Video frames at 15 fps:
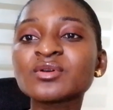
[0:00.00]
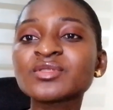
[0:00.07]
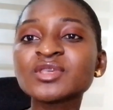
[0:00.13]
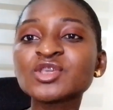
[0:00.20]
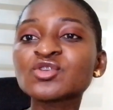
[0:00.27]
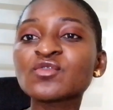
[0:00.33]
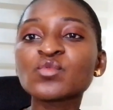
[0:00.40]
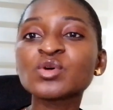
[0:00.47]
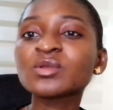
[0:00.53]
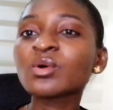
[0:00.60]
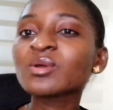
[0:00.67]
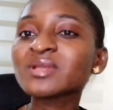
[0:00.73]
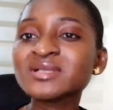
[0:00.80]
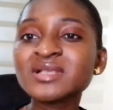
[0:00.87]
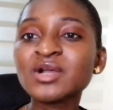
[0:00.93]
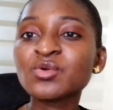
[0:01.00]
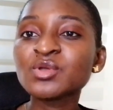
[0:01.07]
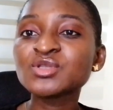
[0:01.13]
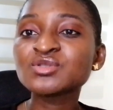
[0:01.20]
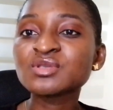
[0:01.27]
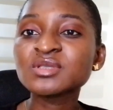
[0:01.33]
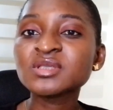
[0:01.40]
or thinking of what others are
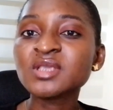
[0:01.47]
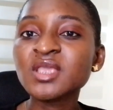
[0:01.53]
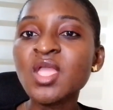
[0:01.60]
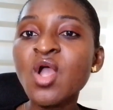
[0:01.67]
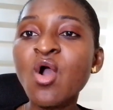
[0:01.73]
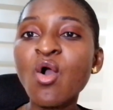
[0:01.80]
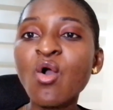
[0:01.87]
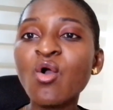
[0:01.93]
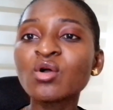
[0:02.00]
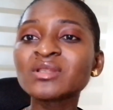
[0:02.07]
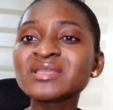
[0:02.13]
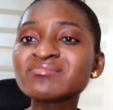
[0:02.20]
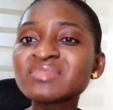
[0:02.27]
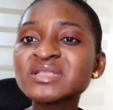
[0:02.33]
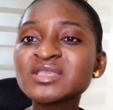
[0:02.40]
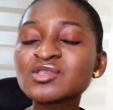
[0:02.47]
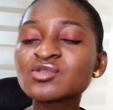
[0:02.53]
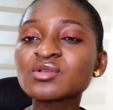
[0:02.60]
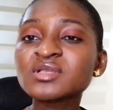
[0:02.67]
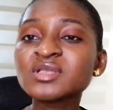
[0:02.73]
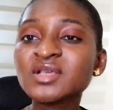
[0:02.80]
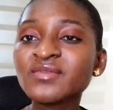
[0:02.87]
going to see or
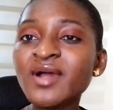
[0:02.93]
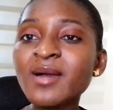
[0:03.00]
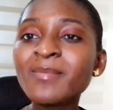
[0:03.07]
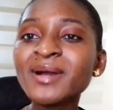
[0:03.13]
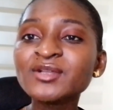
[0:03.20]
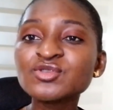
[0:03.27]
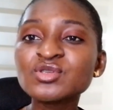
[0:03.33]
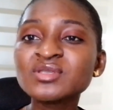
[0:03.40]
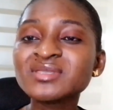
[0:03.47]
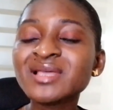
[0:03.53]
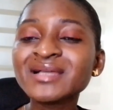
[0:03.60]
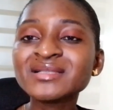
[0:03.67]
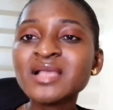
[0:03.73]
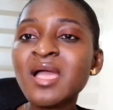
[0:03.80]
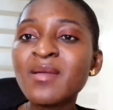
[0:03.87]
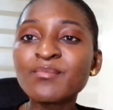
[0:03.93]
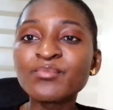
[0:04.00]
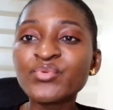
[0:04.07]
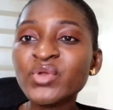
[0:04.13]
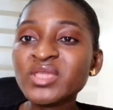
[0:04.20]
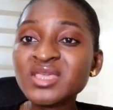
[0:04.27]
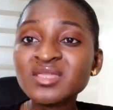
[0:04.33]
limiting yourself, how about you start
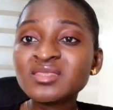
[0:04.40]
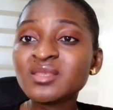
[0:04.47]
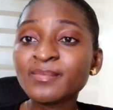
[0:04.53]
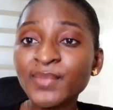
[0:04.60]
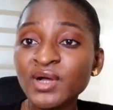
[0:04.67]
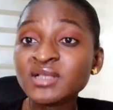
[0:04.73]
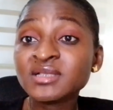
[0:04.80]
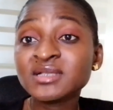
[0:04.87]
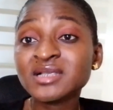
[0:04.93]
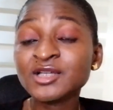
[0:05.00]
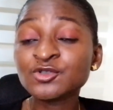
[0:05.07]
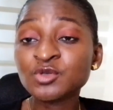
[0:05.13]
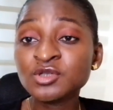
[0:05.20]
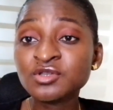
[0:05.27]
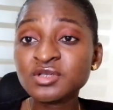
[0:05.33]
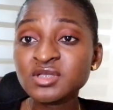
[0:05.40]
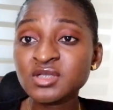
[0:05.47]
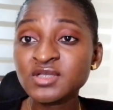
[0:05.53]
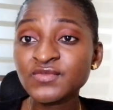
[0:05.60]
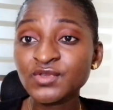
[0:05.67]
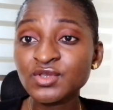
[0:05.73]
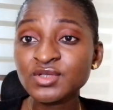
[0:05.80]
breaking the boxes and doing those
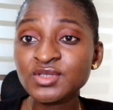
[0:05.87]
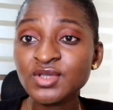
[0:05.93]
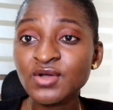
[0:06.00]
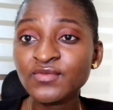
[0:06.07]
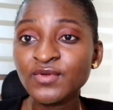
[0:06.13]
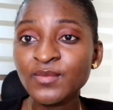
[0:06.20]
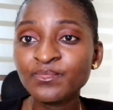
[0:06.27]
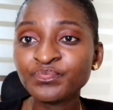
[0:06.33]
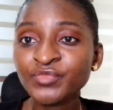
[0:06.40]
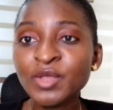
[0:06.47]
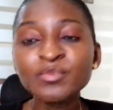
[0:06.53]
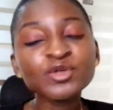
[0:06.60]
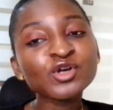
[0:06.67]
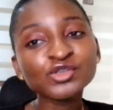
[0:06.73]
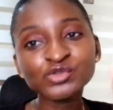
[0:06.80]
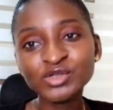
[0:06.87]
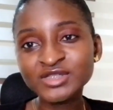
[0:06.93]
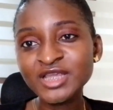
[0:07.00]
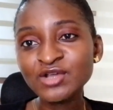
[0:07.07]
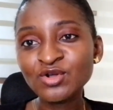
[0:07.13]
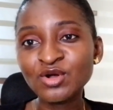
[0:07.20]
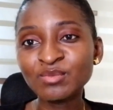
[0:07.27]
things for yourself? Because you're
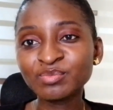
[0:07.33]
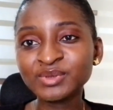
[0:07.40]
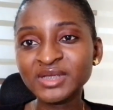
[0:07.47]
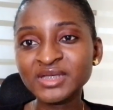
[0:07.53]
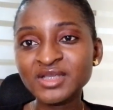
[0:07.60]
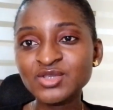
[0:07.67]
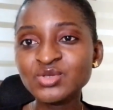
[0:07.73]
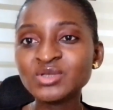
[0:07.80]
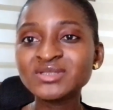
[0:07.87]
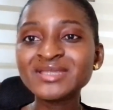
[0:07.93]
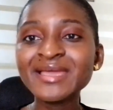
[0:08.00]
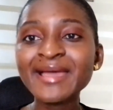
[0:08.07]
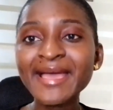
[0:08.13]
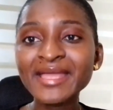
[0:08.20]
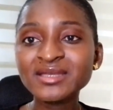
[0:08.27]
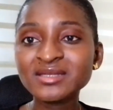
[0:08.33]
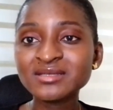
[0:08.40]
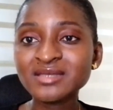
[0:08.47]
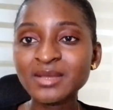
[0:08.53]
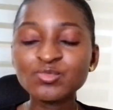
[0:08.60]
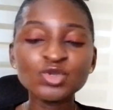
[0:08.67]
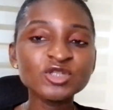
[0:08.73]
there complaining, you're there
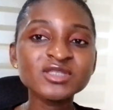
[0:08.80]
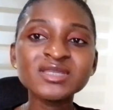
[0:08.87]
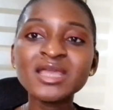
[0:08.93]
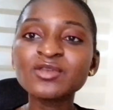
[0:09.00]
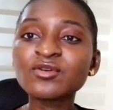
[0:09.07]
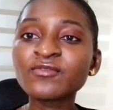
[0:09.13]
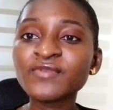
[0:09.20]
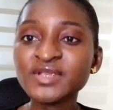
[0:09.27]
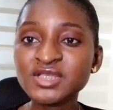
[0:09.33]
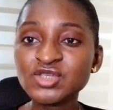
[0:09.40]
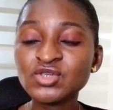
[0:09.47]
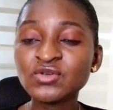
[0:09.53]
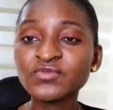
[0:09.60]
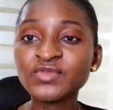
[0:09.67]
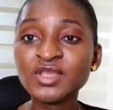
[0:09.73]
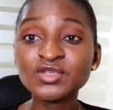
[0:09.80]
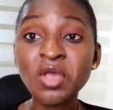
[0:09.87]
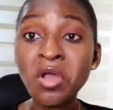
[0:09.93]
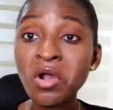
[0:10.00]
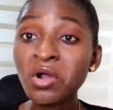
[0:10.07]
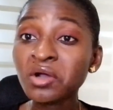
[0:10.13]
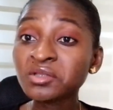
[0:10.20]
hiding them, you're there not facing your fears.
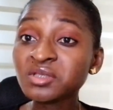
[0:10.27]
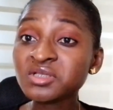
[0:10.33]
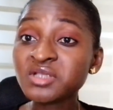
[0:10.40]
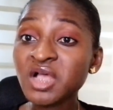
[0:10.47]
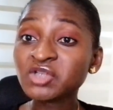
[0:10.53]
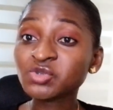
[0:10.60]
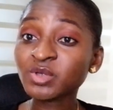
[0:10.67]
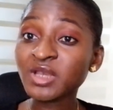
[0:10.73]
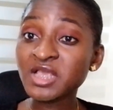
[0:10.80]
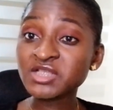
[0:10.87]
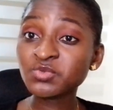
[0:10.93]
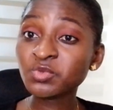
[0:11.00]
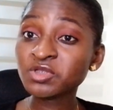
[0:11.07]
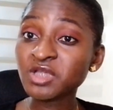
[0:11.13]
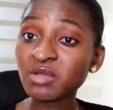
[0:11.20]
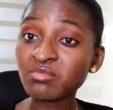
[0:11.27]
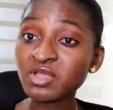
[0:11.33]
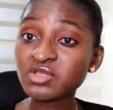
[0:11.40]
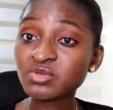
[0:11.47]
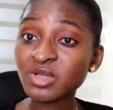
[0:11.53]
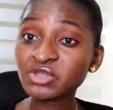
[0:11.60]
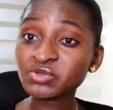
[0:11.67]
Others are actualizing what they are
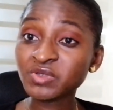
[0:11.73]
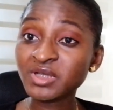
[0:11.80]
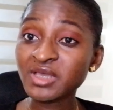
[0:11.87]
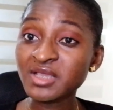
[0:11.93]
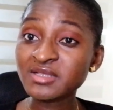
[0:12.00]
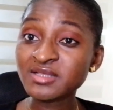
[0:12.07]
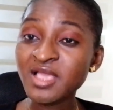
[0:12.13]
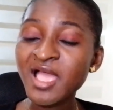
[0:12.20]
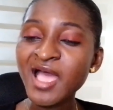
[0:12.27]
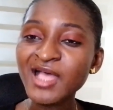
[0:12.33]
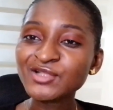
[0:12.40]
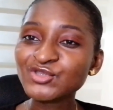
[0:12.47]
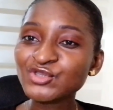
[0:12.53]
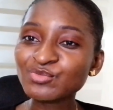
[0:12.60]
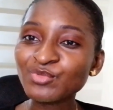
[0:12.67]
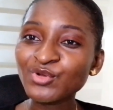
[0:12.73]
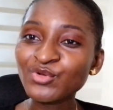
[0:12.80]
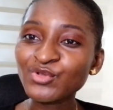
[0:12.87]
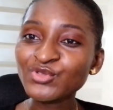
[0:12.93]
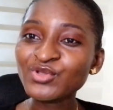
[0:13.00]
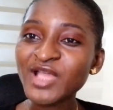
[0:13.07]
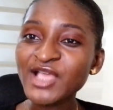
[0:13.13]
meant to actualize. And
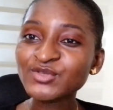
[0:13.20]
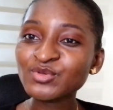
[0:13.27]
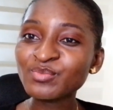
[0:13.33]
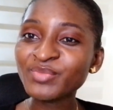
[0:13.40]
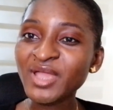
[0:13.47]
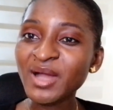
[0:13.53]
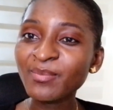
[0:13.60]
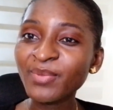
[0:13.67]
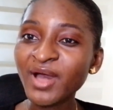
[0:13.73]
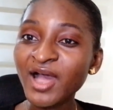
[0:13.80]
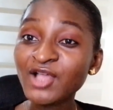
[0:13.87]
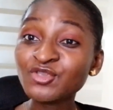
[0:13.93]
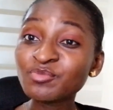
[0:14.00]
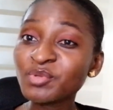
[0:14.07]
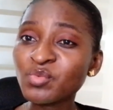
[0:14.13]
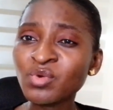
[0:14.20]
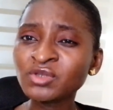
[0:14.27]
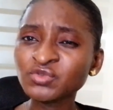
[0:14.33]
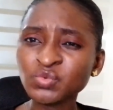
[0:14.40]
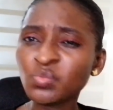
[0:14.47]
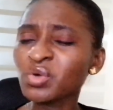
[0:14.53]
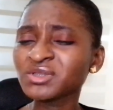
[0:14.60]
tomorrow you guys won't be apart and you'll be
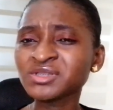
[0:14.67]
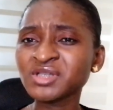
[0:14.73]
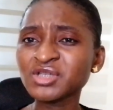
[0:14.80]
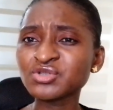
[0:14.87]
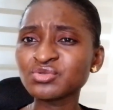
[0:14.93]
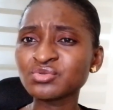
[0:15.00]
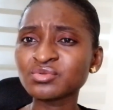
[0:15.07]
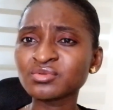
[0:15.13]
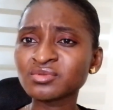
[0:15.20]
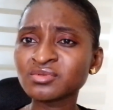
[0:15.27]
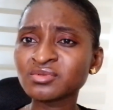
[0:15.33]
wondering, what did they do?